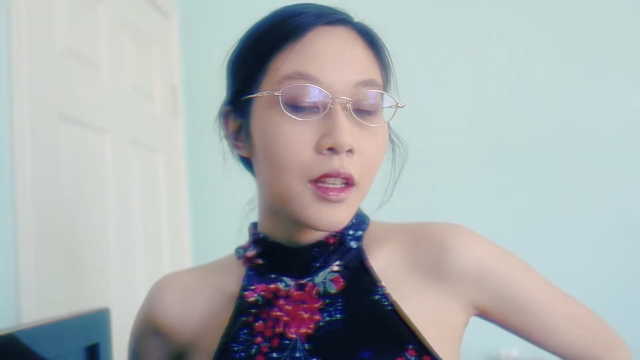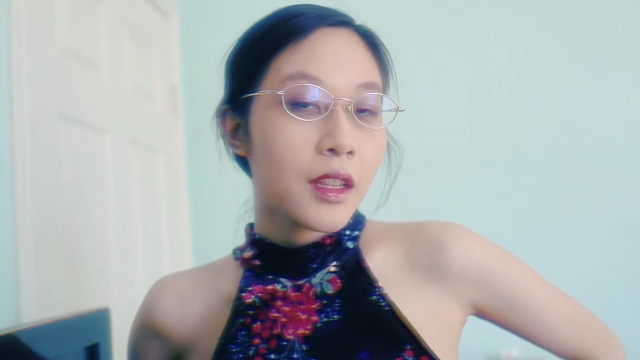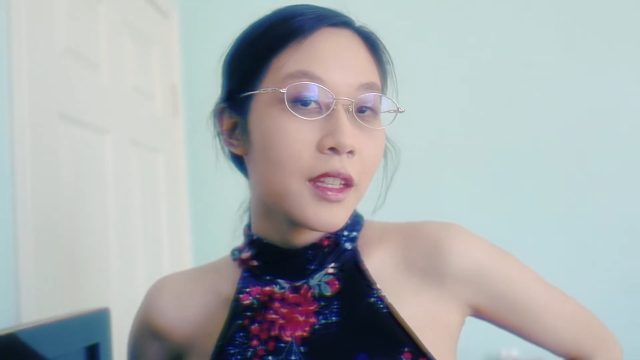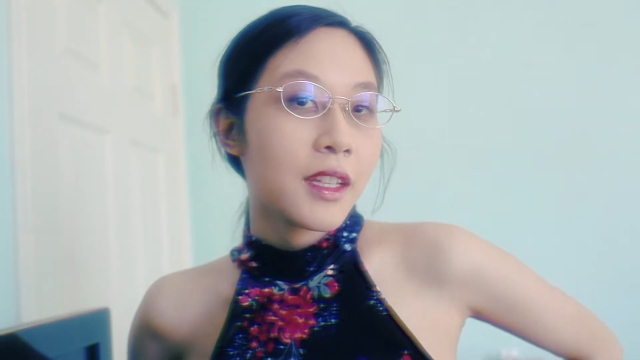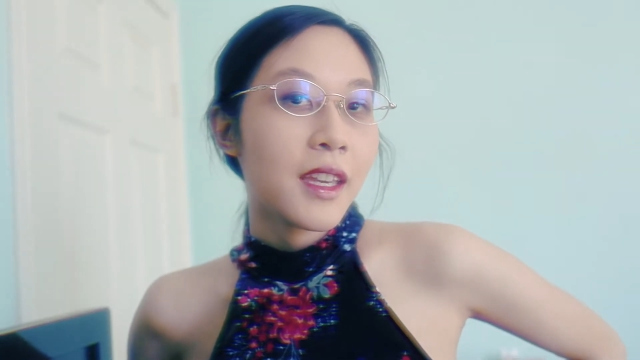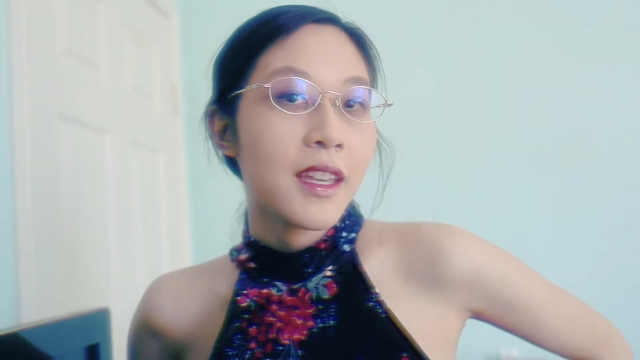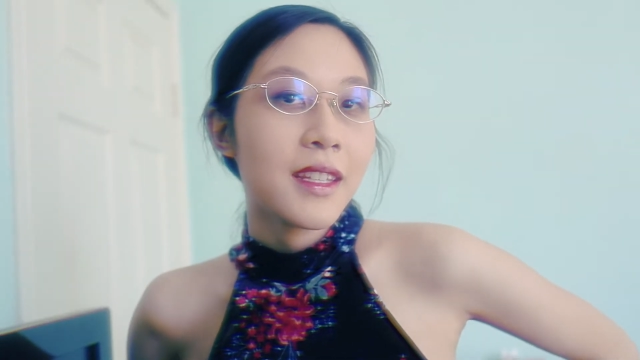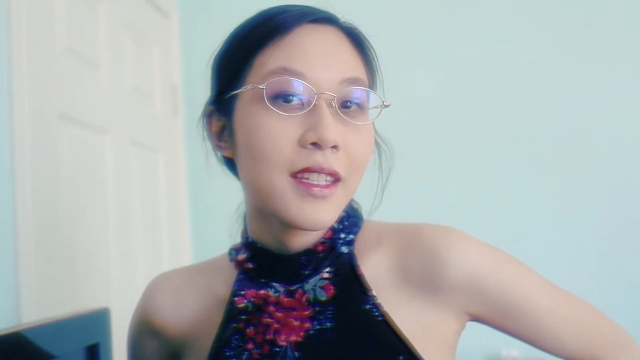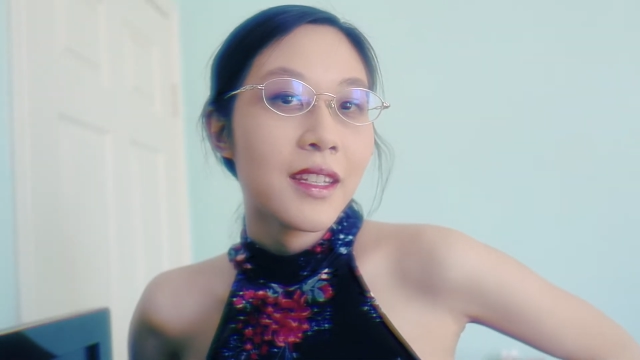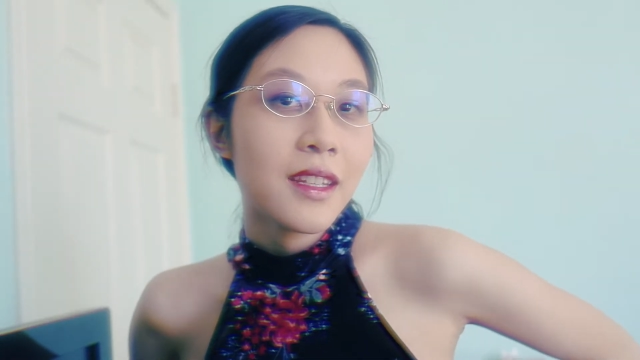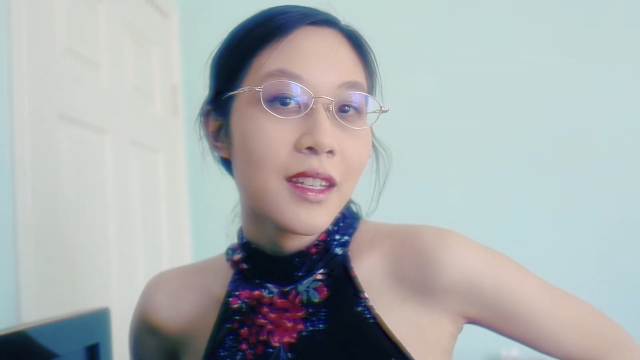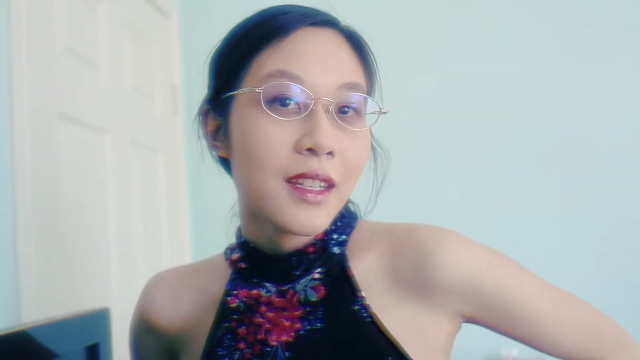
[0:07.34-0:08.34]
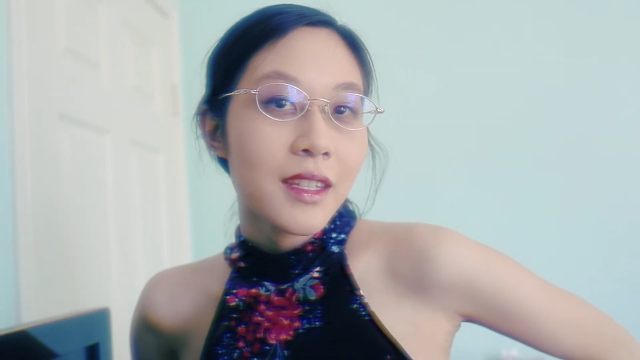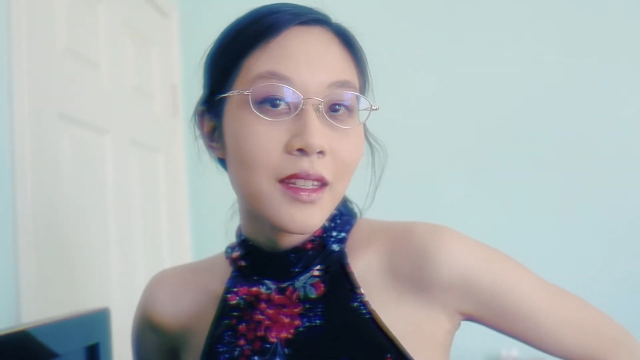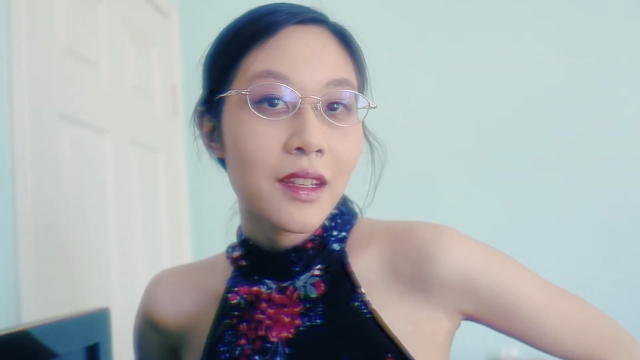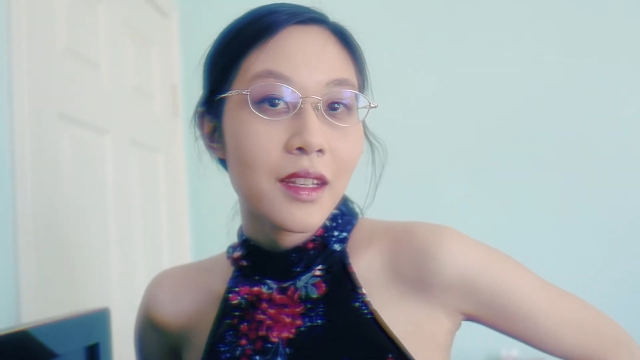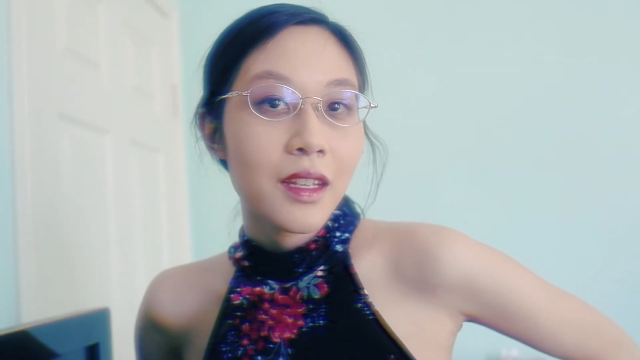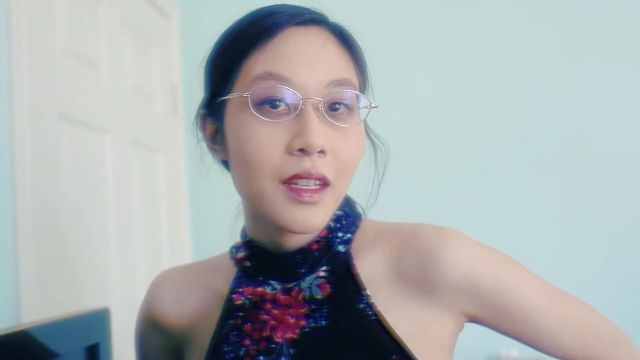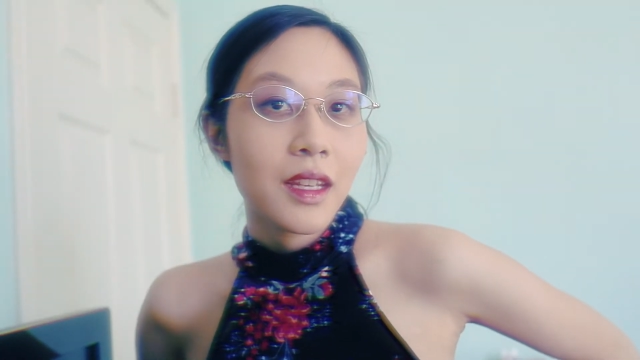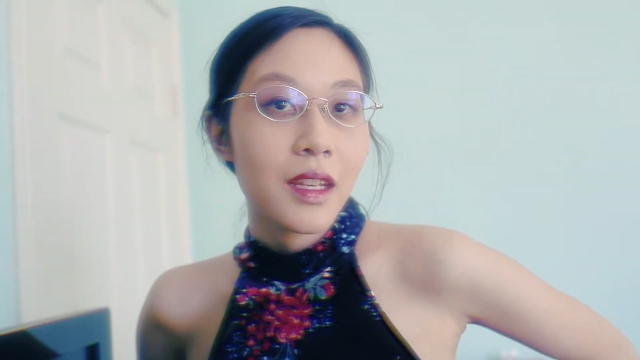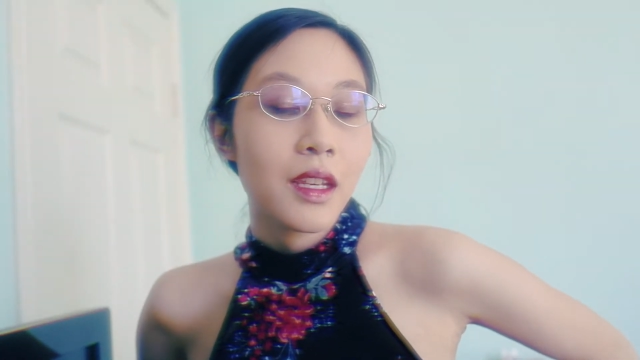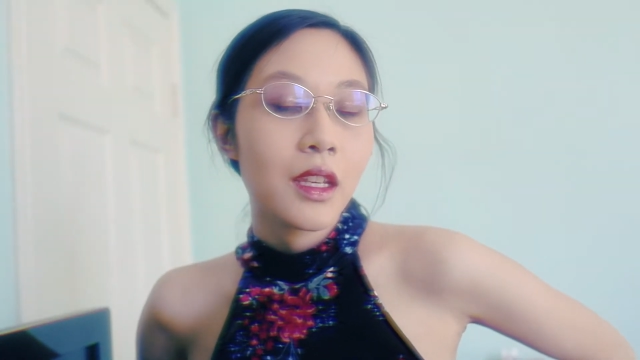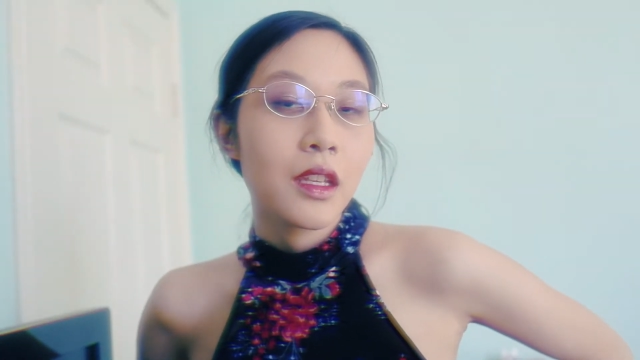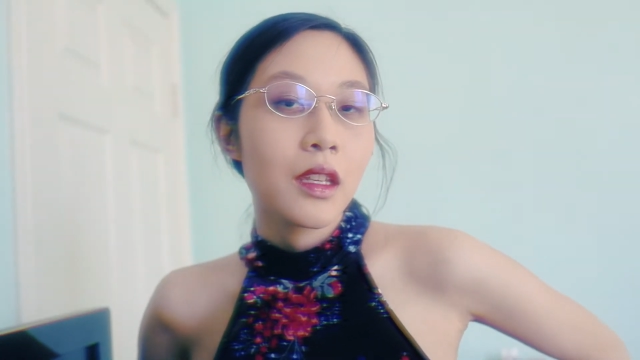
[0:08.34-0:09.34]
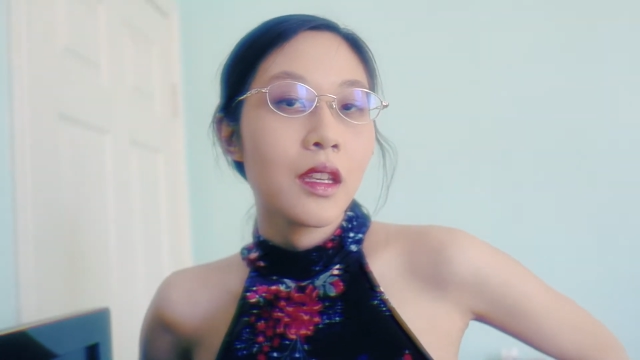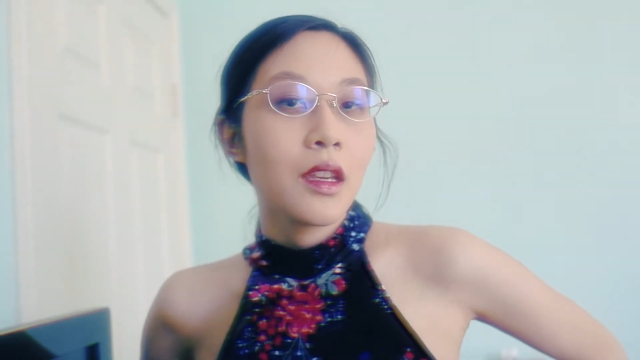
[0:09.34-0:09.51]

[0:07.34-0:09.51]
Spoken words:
Look, I did a technique